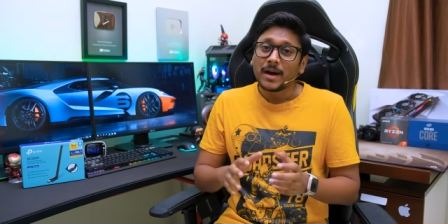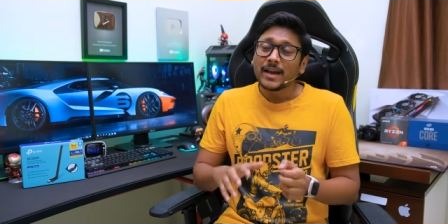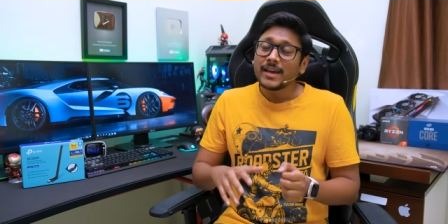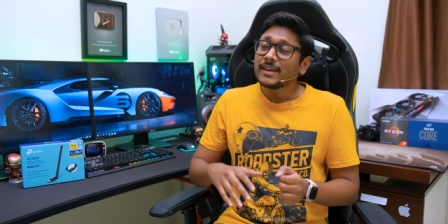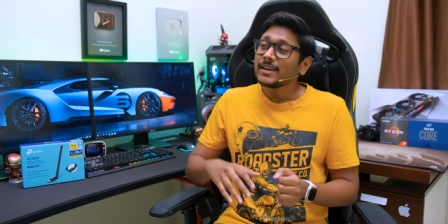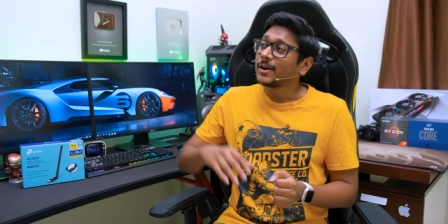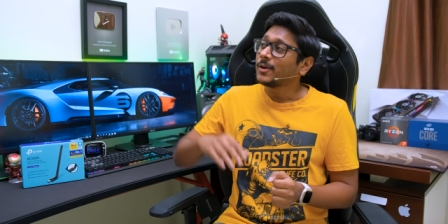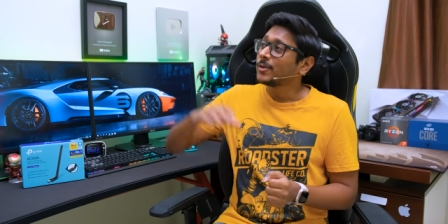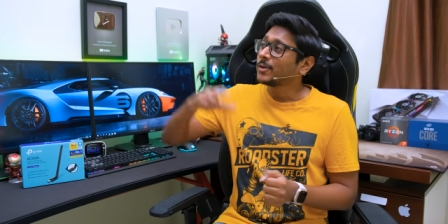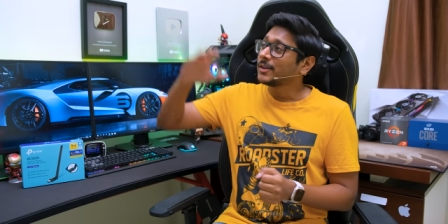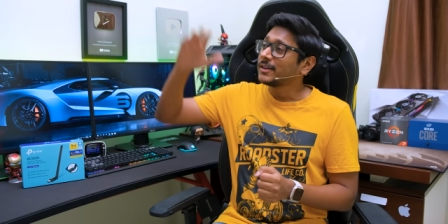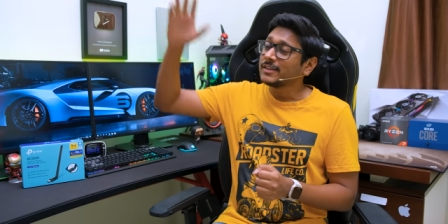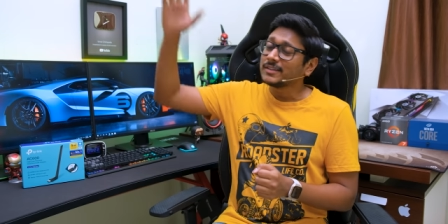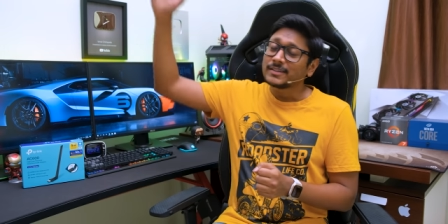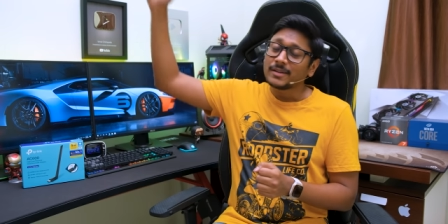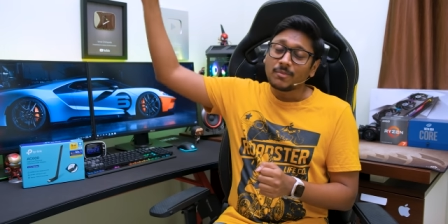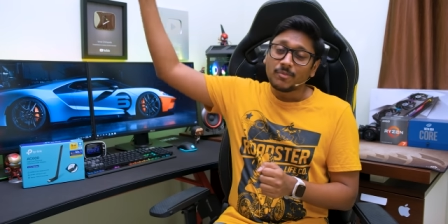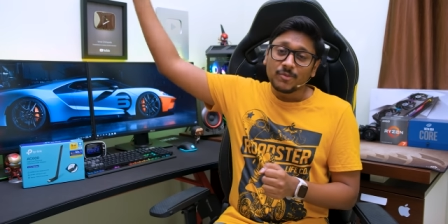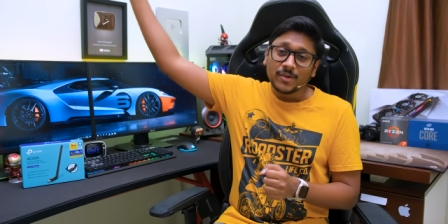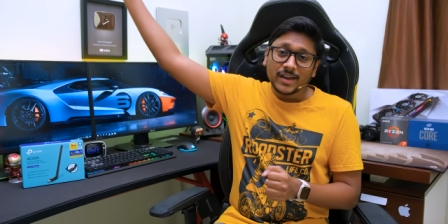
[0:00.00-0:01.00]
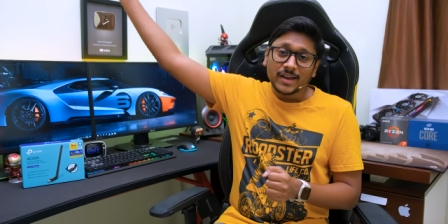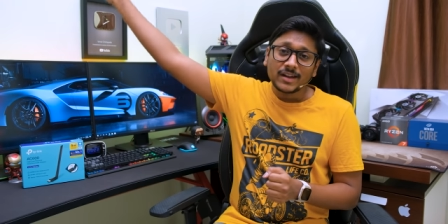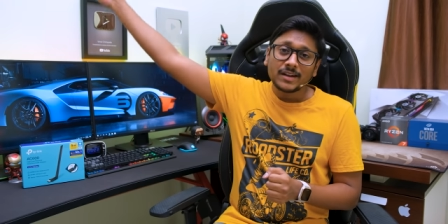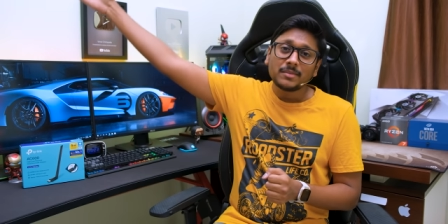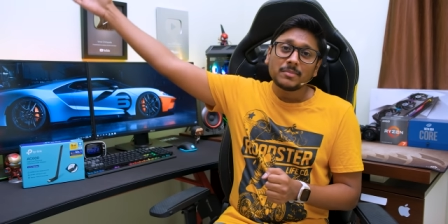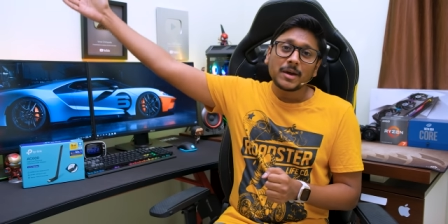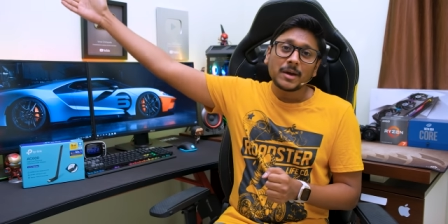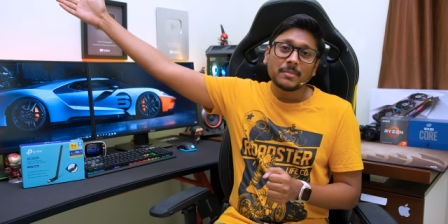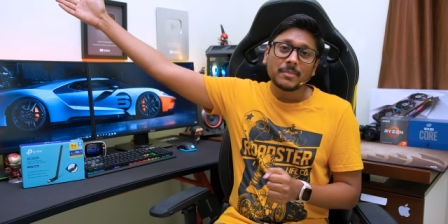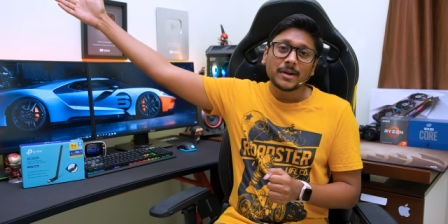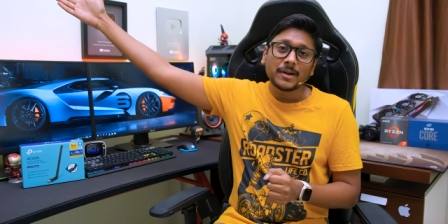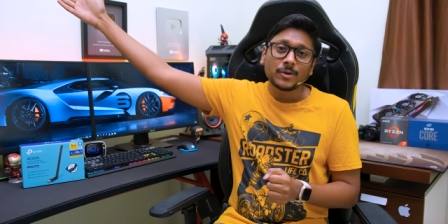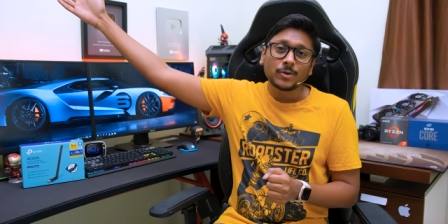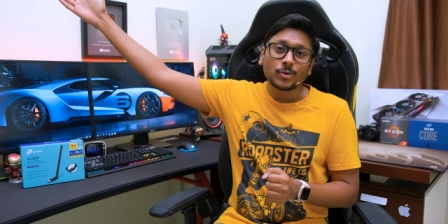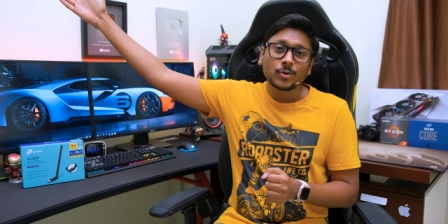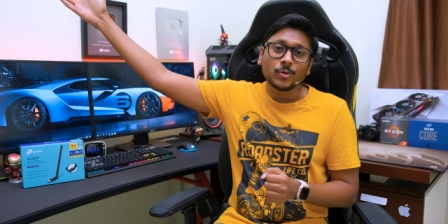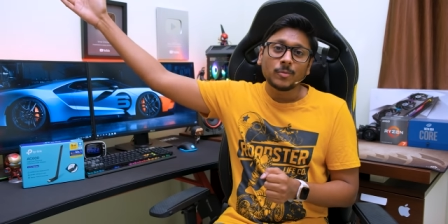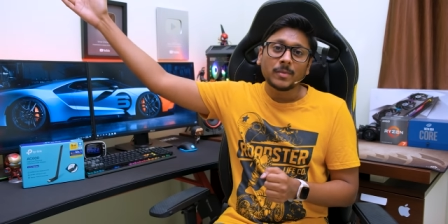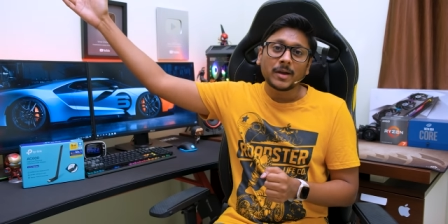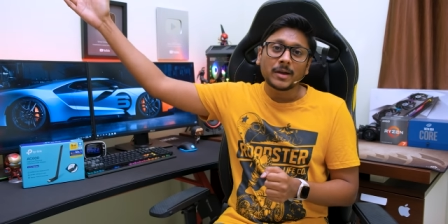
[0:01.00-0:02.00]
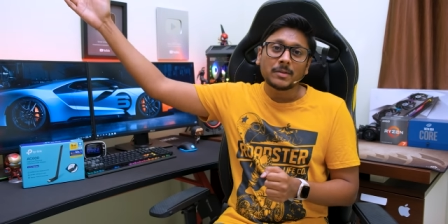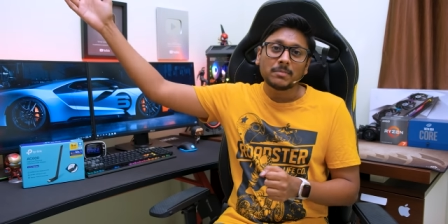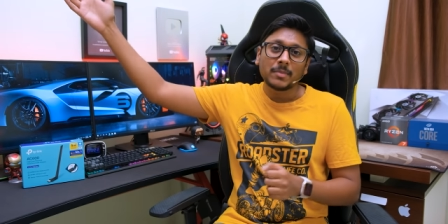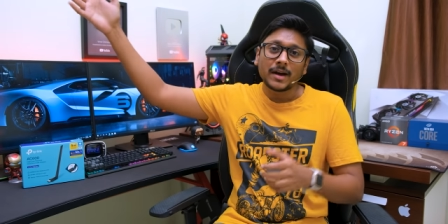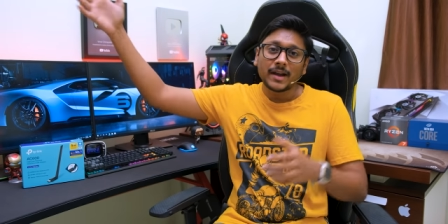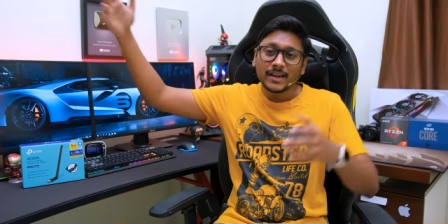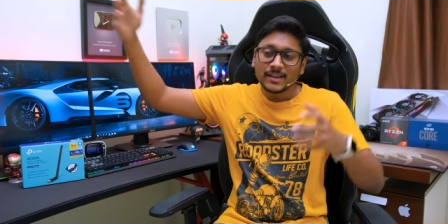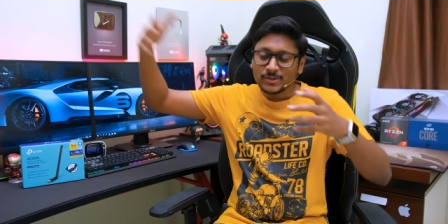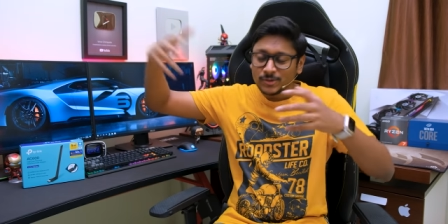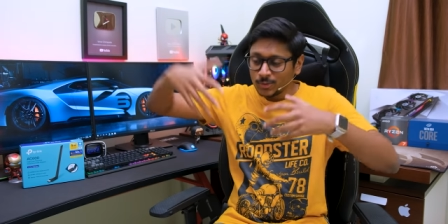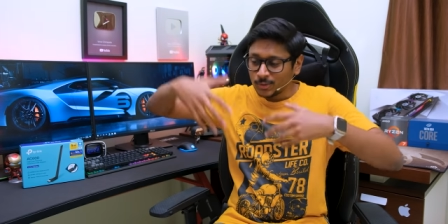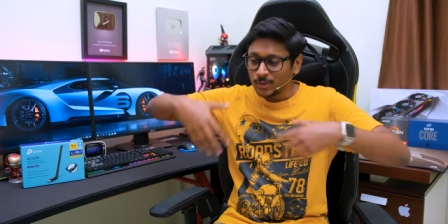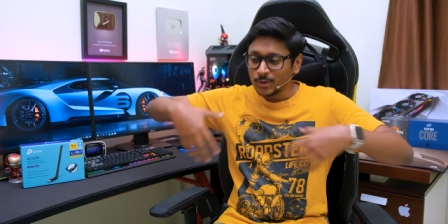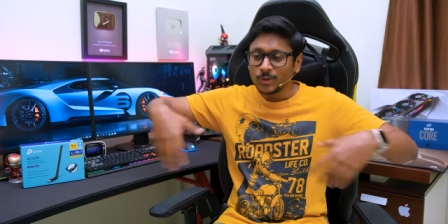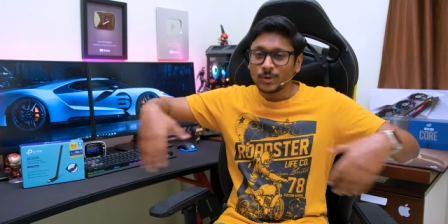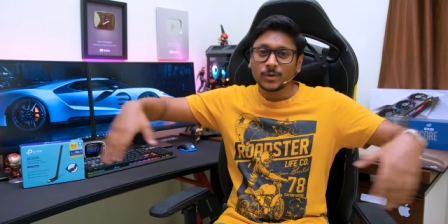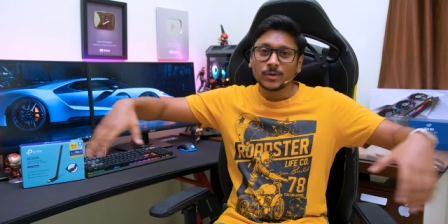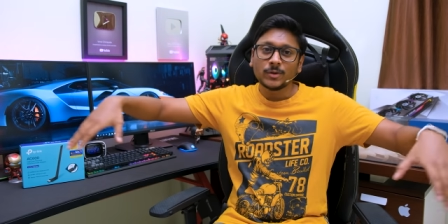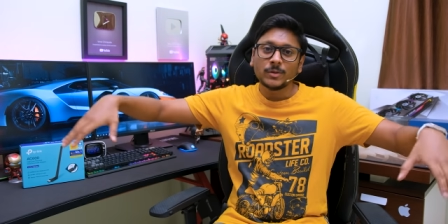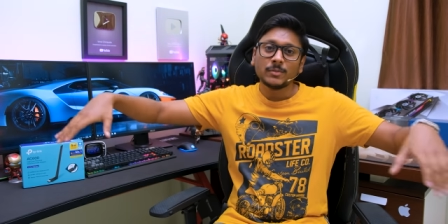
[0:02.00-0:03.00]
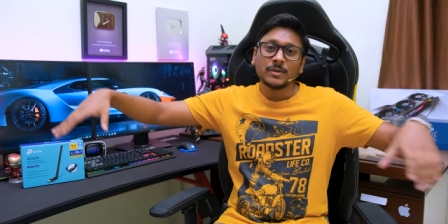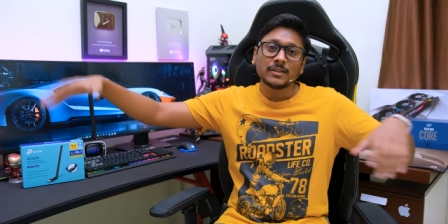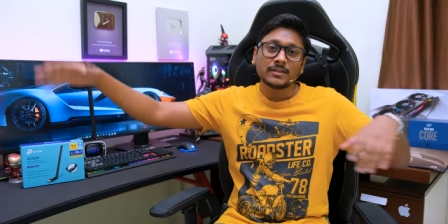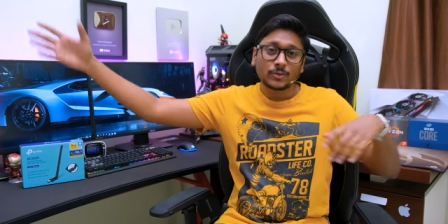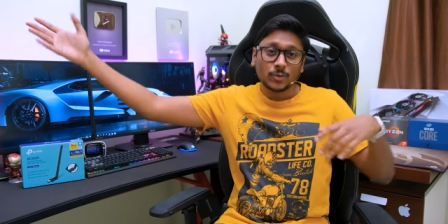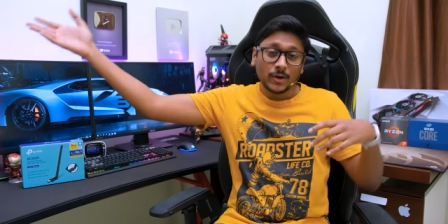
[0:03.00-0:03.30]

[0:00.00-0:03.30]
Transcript: my router is somewhere in my bedroom and my studio room is